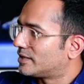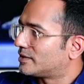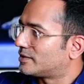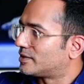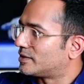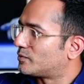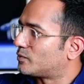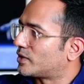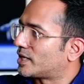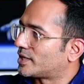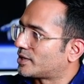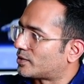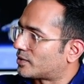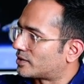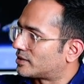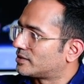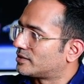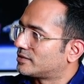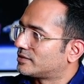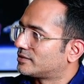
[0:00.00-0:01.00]
then why
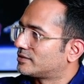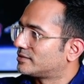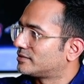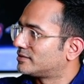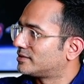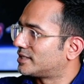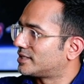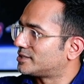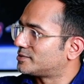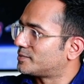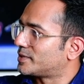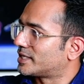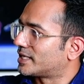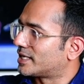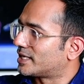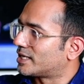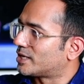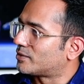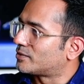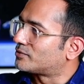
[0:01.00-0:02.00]
not that is being
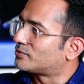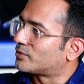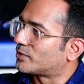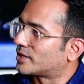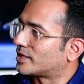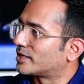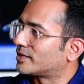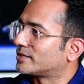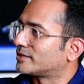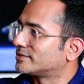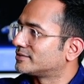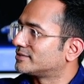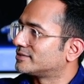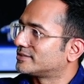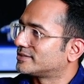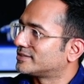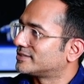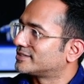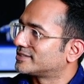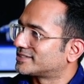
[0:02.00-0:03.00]
allowed for a
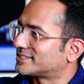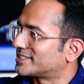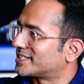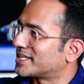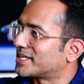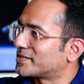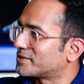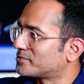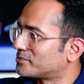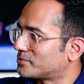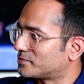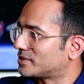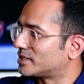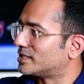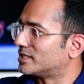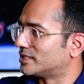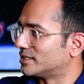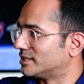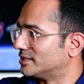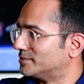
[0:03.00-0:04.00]
slave
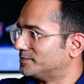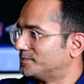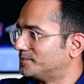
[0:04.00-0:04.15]
girl,